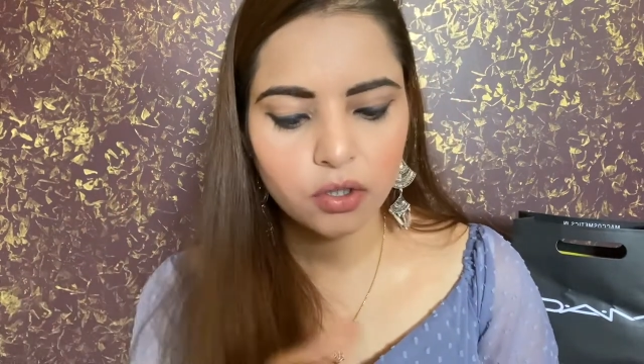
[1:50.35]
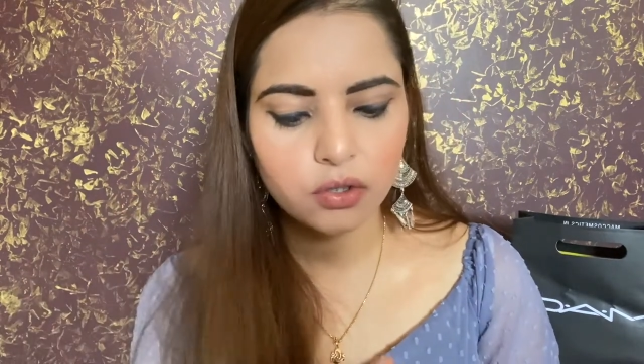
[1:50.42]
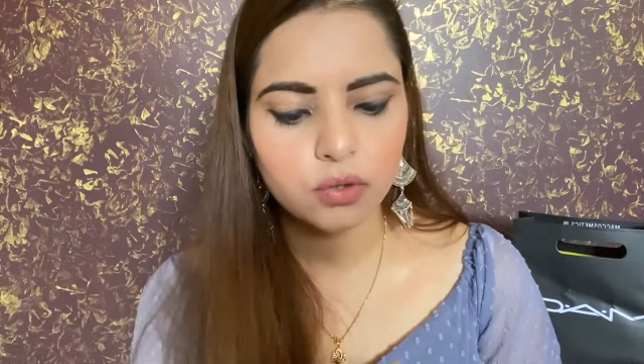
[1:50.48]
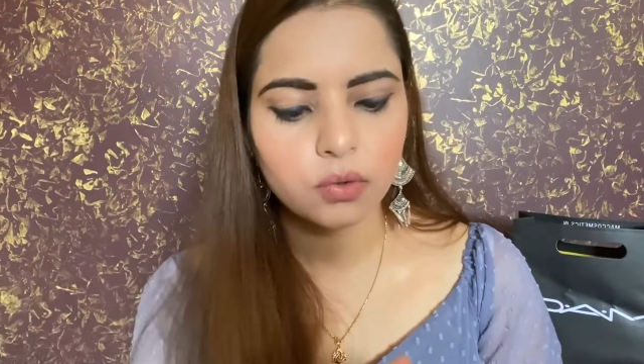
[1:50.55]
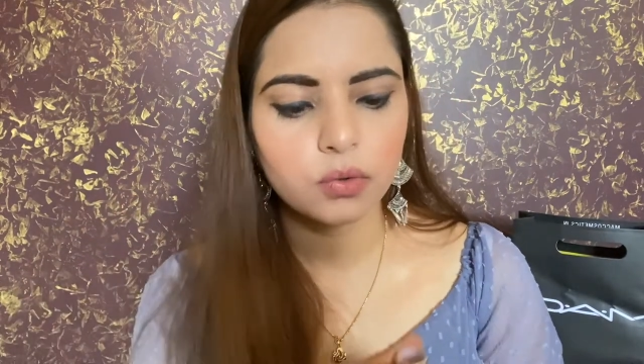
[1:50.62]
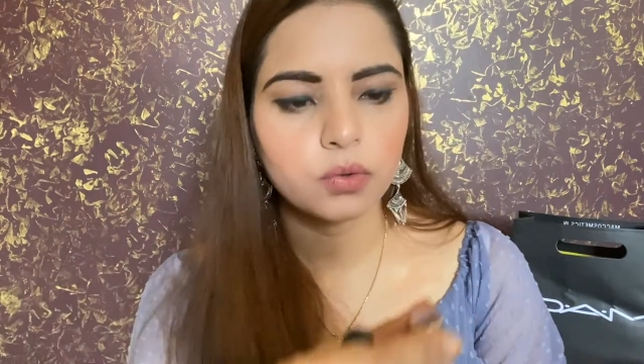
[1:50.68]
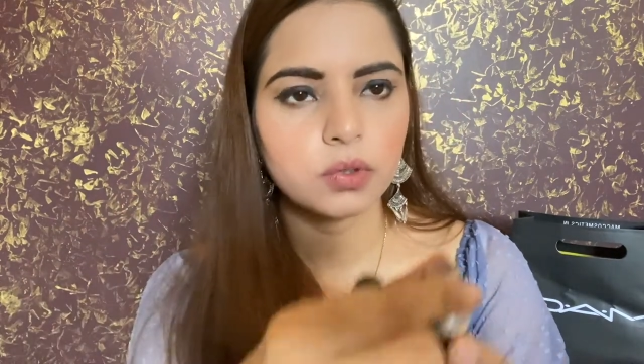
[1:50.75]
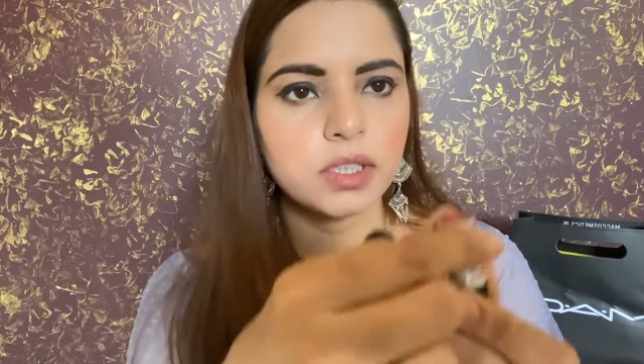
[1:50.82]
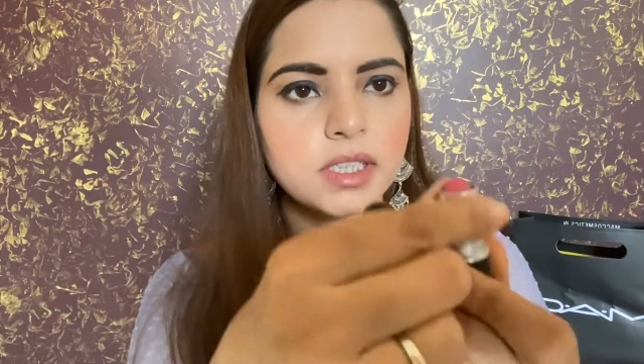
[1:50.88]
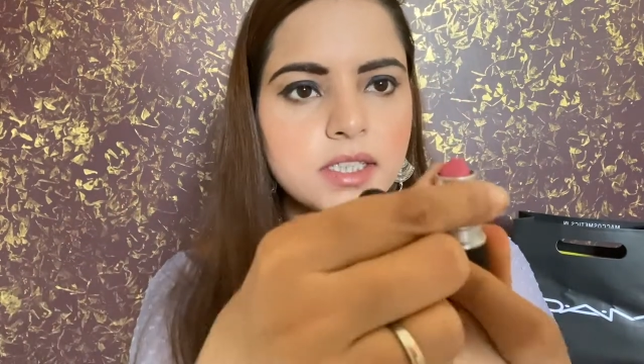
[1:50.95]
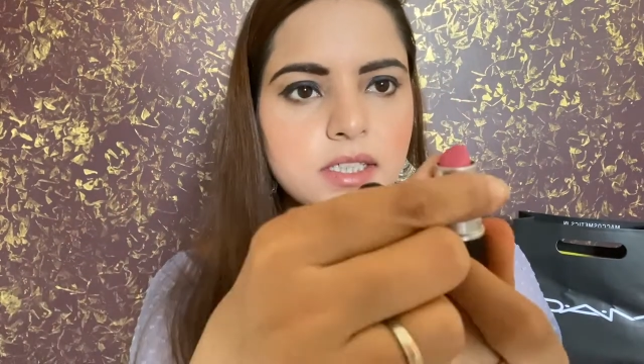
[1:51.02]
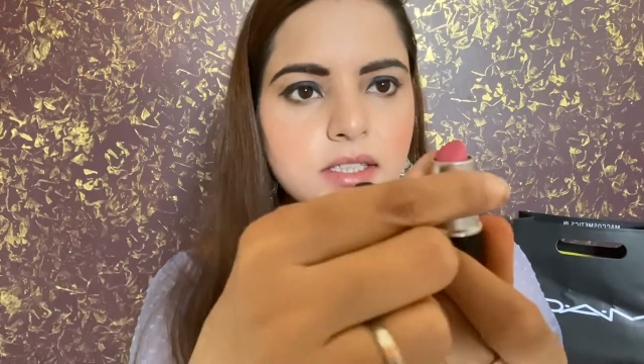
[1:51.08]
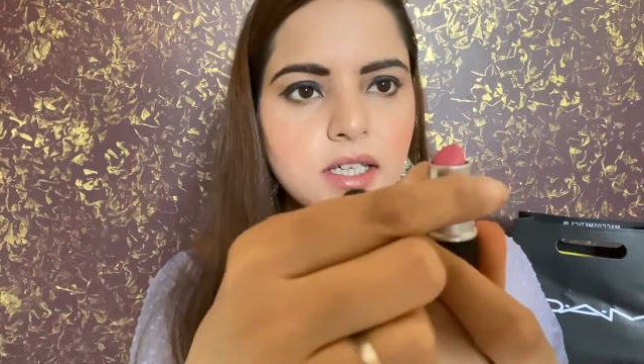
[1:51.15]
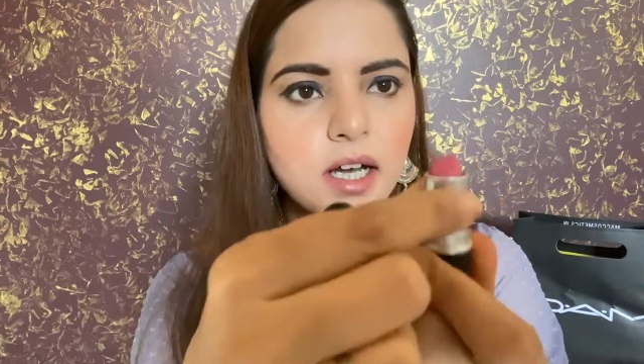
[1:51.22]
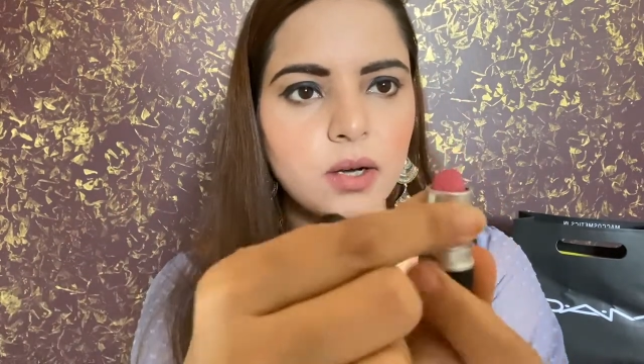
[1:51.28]
So this
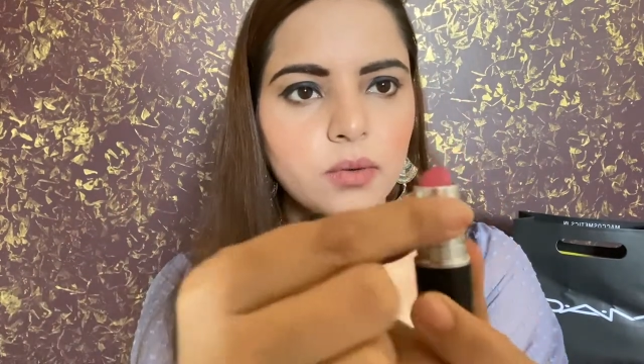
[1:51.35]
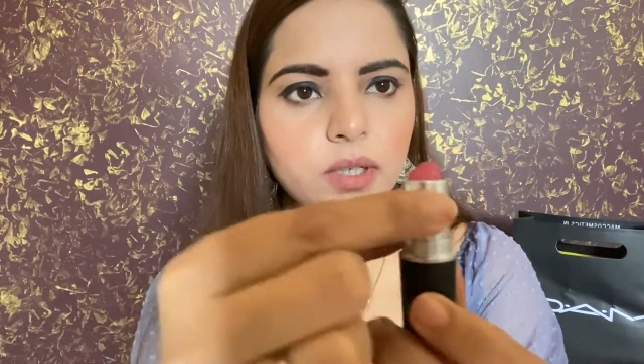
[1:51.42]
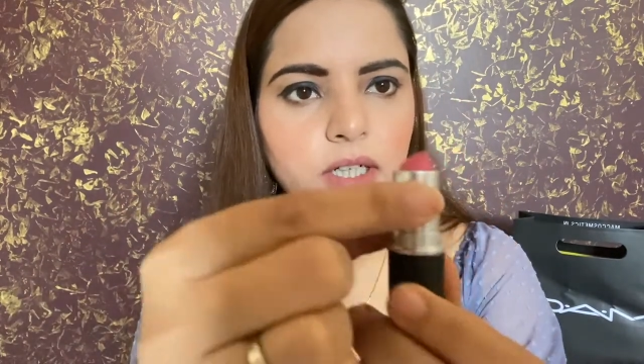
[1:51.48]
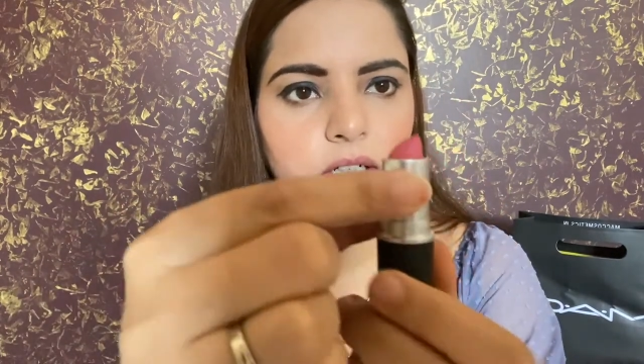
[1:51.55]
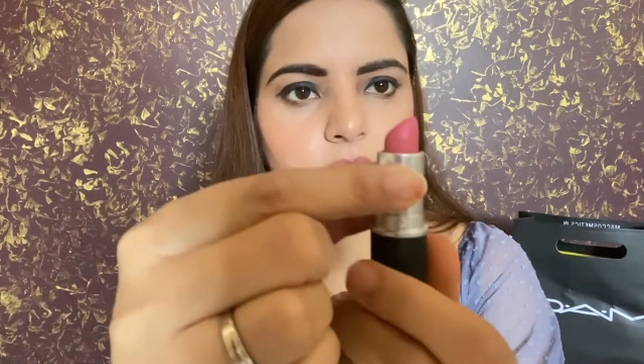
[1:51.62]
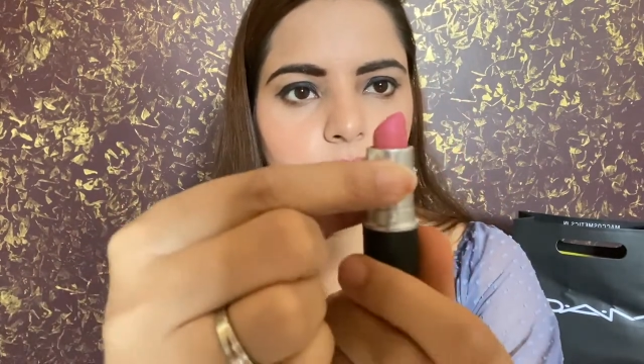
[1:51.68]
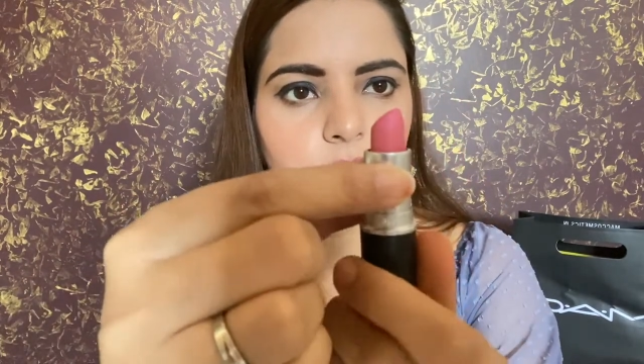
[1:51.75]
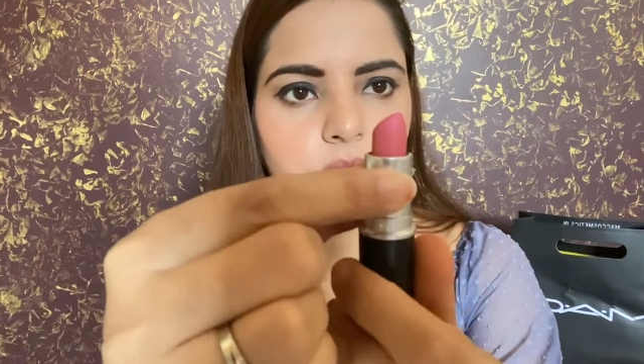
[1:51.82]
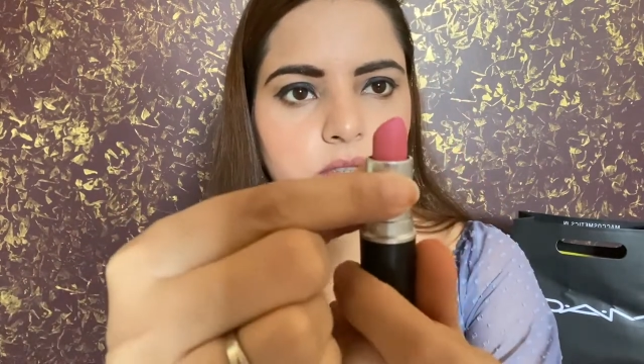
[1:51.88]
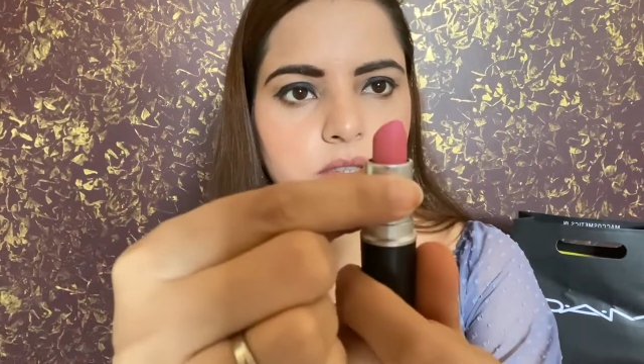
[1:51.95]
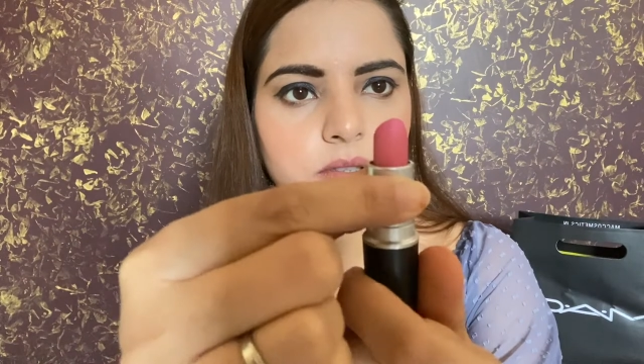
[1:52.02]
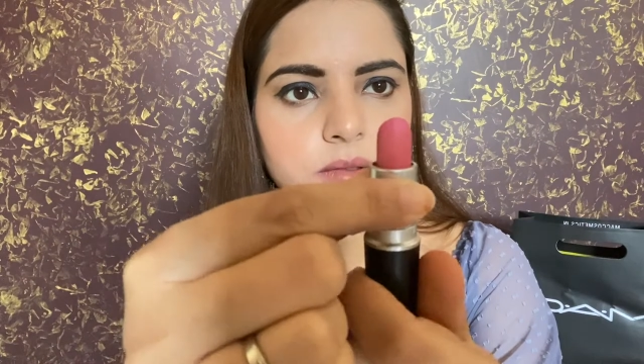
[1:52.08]
is how it looks.